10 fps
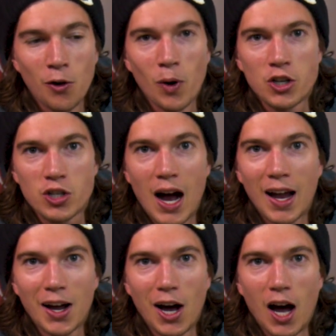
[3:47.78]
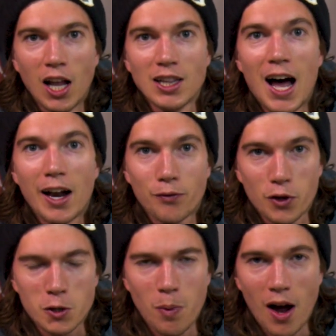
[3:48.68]
which got a lot of
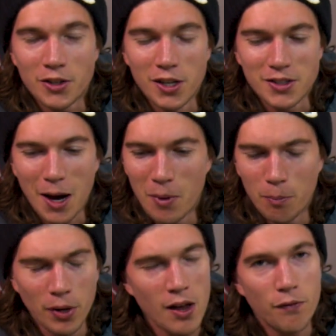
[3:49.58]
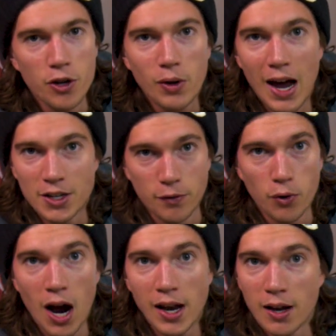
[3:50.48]
responses. I'm going to play for you guys a
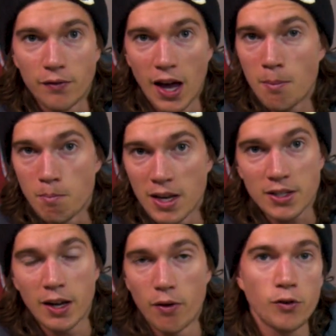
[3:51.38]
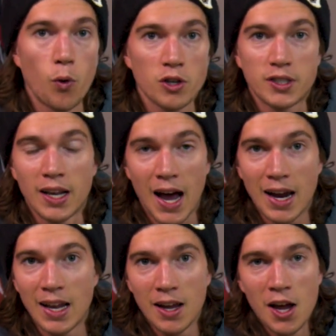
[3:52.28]
variety of them. Mizkif, of course,
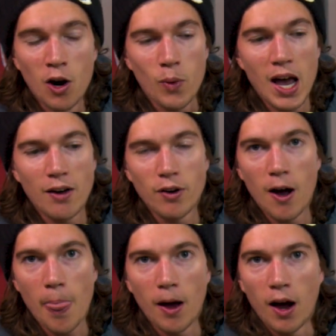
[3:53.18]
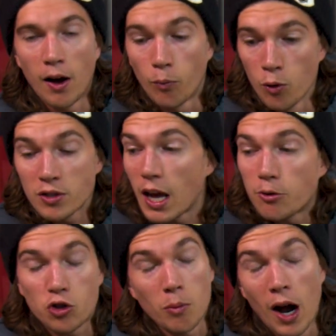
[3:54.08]
denying it. We have a, a, RuneScape
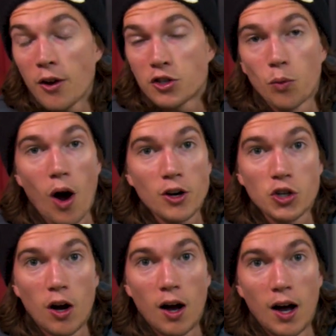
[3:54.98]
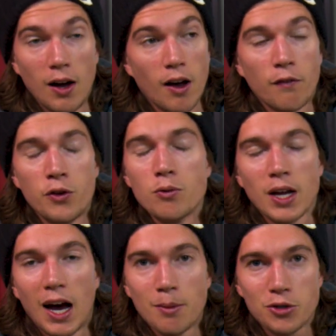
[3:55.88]
streamer I used to watch uh, a, a, few
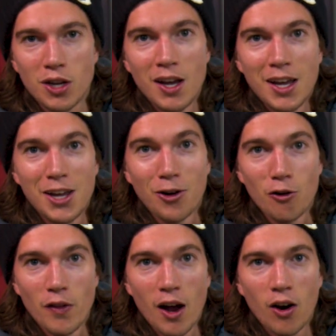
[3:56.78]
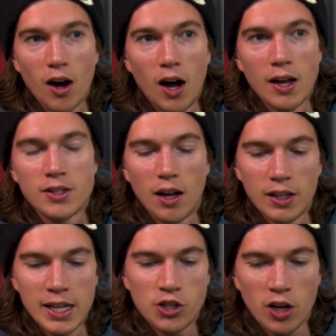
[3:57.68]
times here and there. Uh, is it
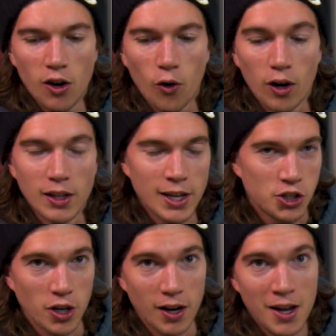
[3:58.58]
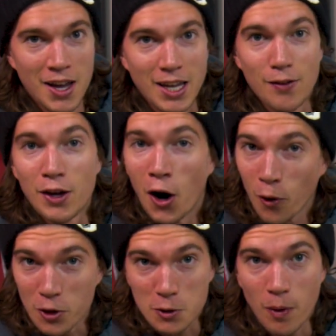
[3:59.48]
Alicia or Alicia giving her
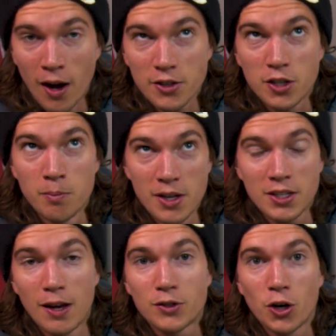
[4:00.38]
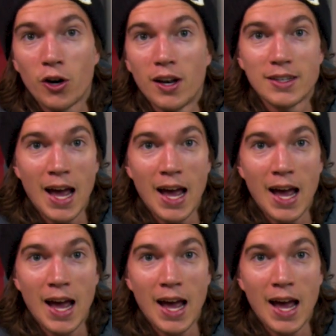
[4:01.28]
response to Mizkif turning it